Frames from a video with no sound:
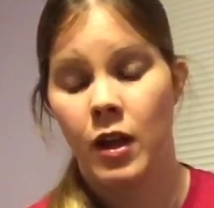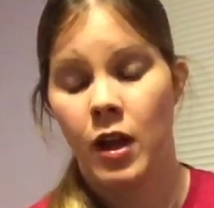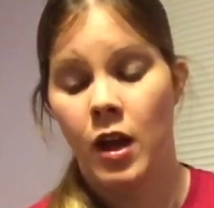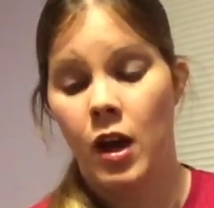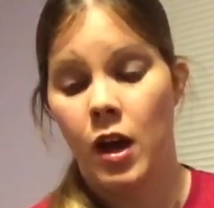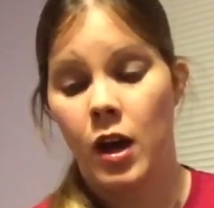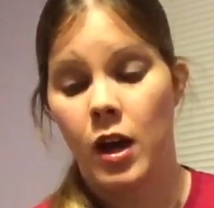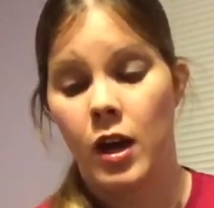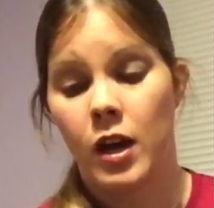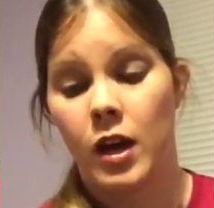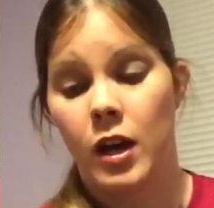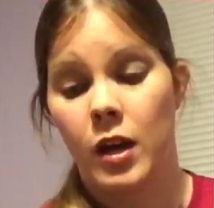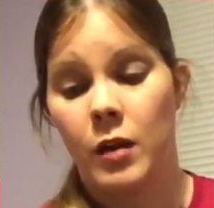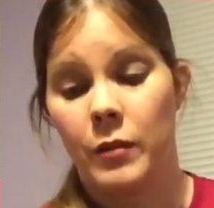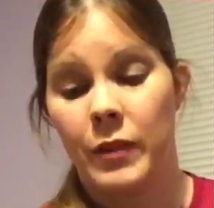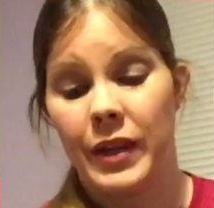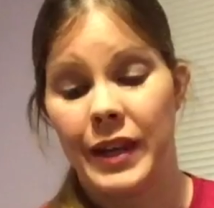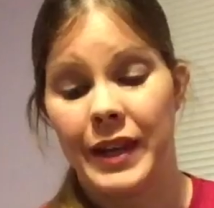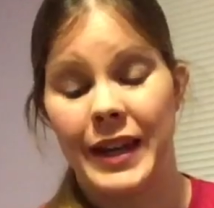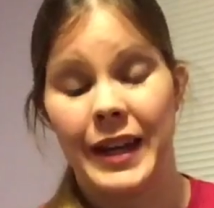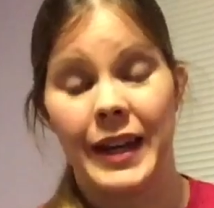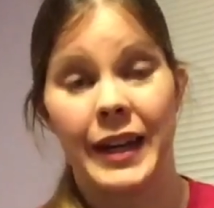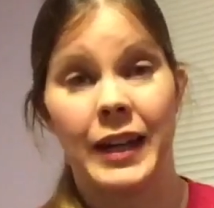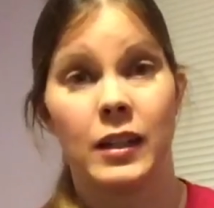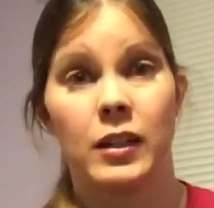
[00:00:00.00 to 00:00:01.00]
And
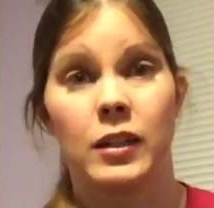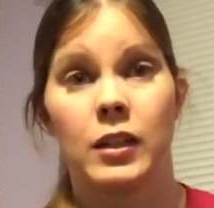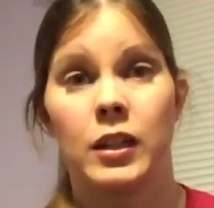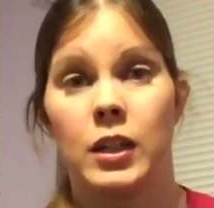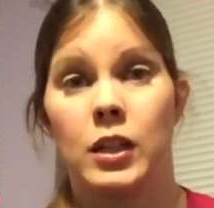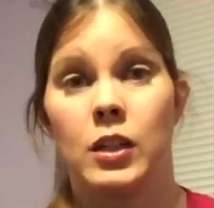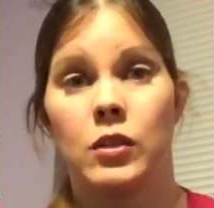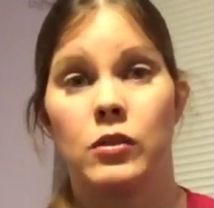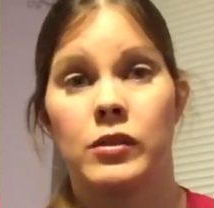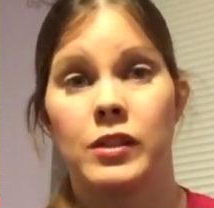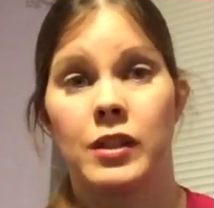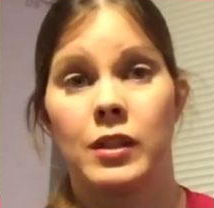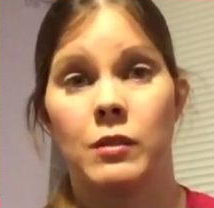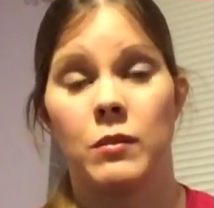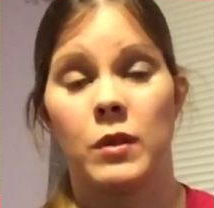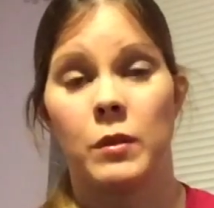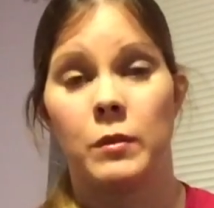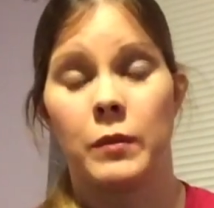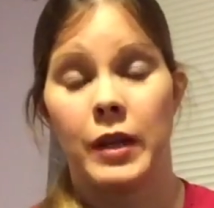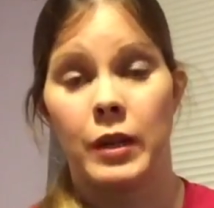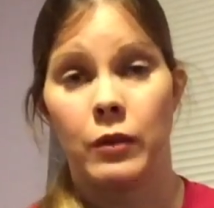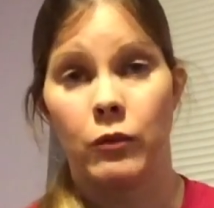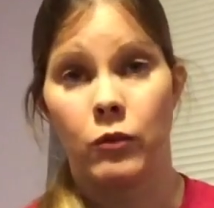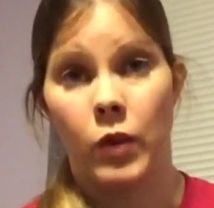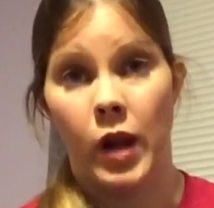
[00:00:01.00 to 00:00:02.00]
I only used them on
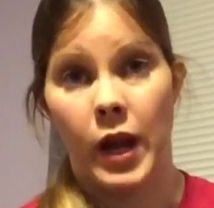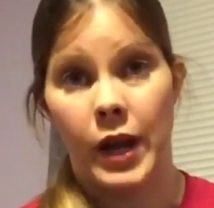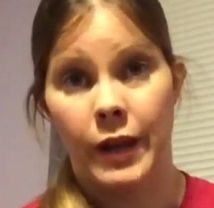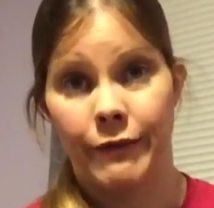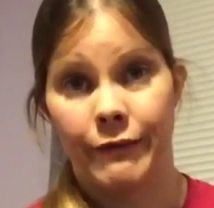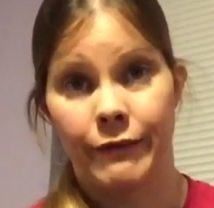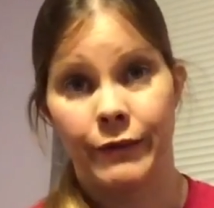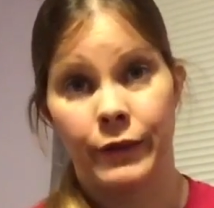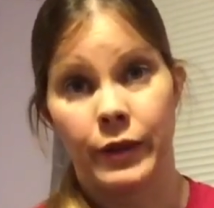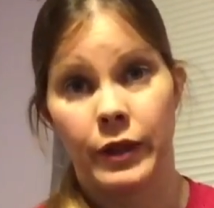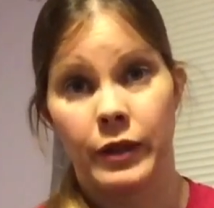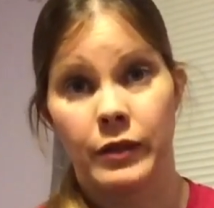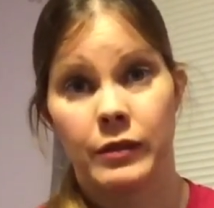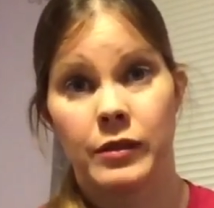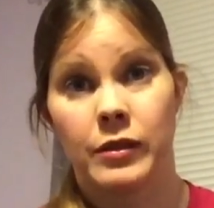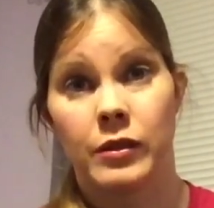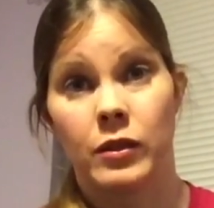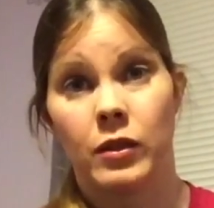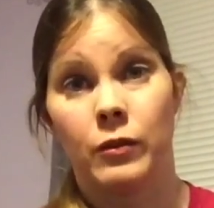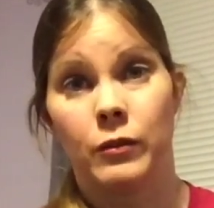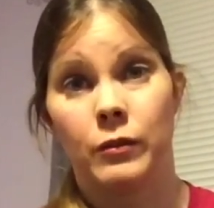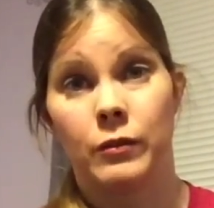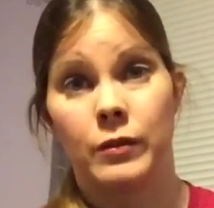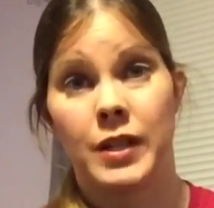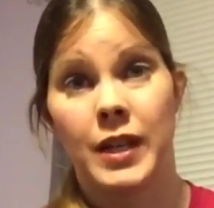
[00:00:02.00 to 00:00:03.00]
my right foot,
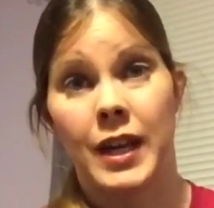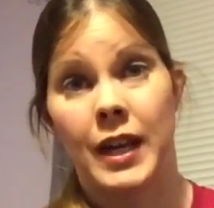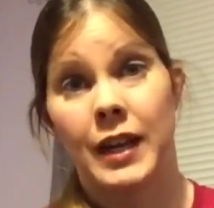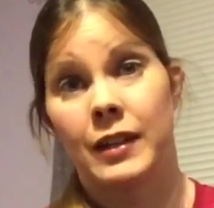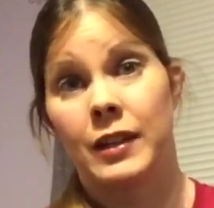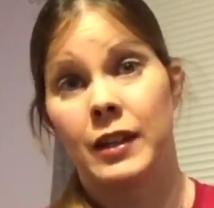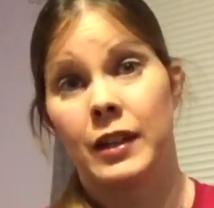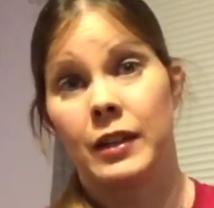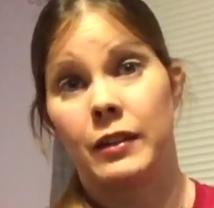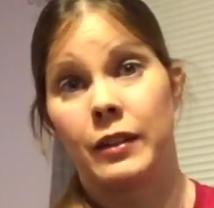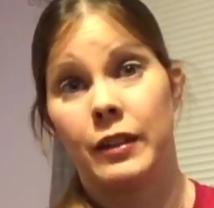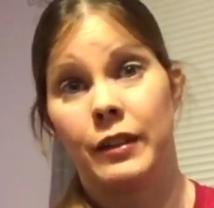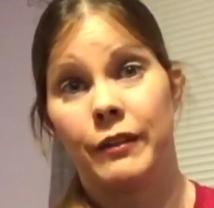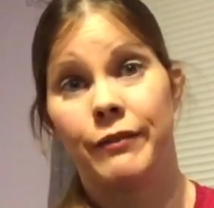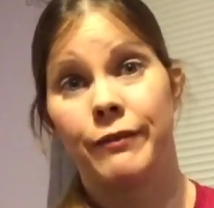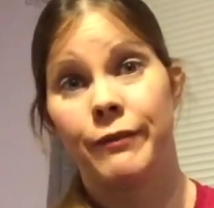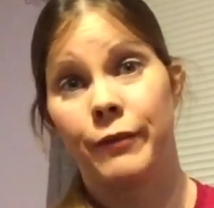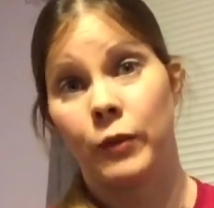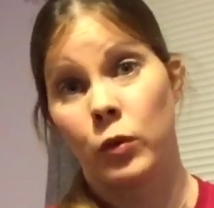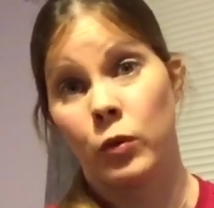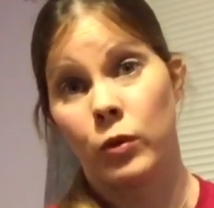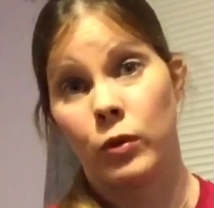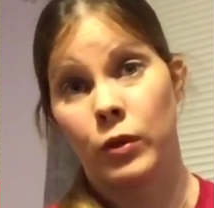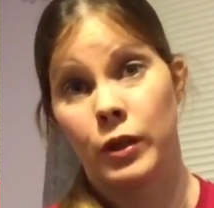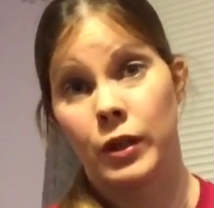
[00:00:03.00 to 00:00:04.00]
so technically
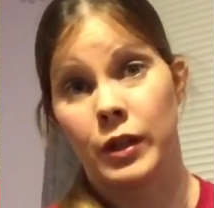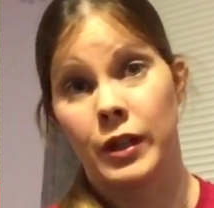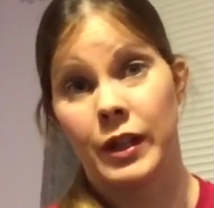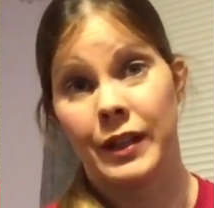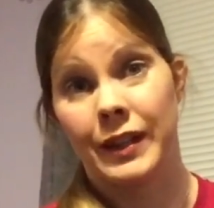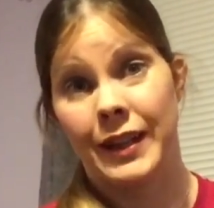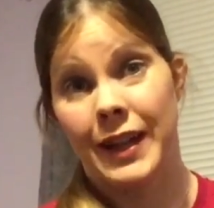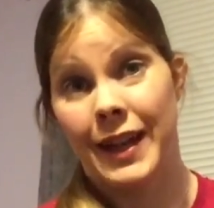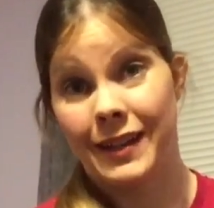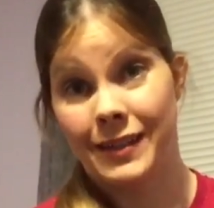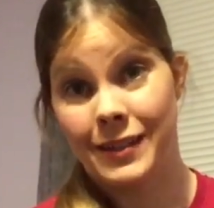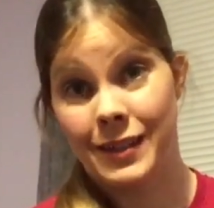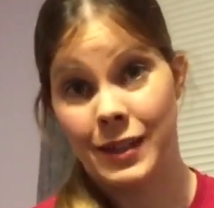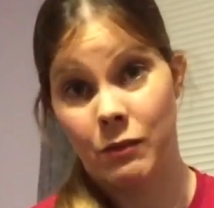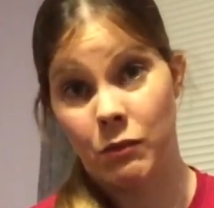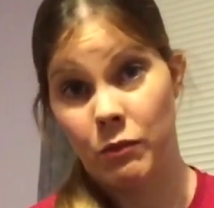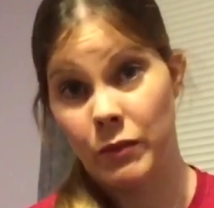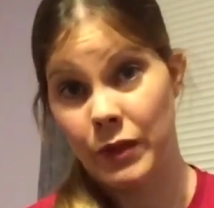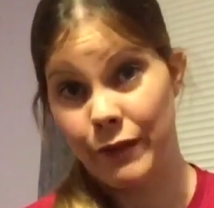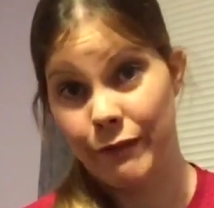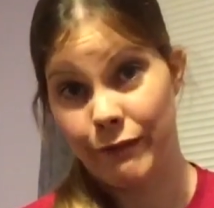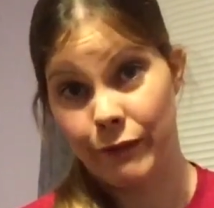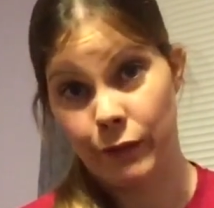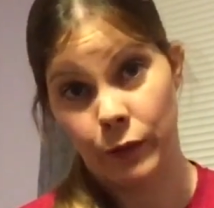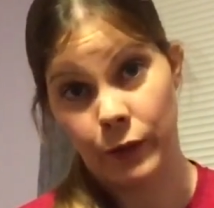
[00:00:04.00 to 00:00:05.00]
4, it lasted me
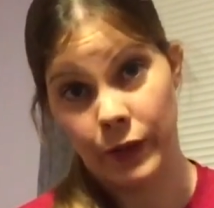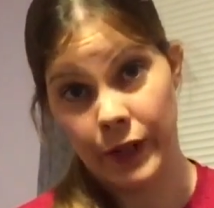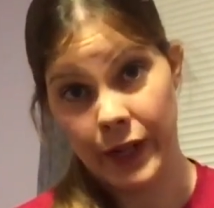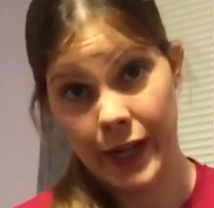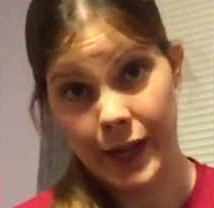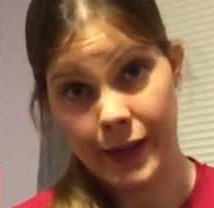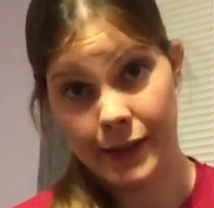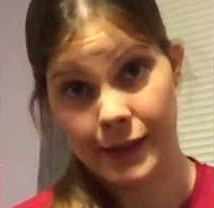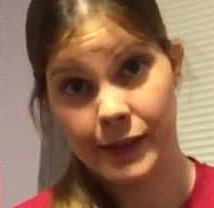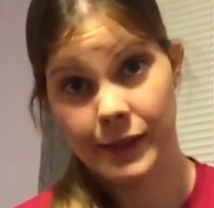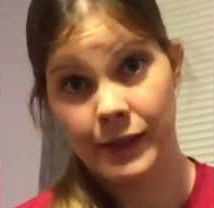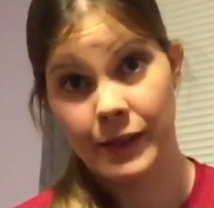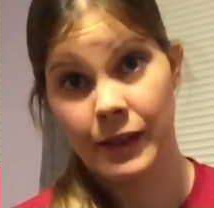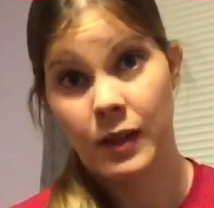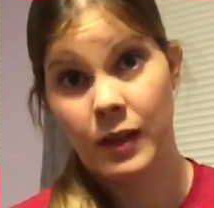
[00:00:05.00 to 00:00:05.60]
4 days.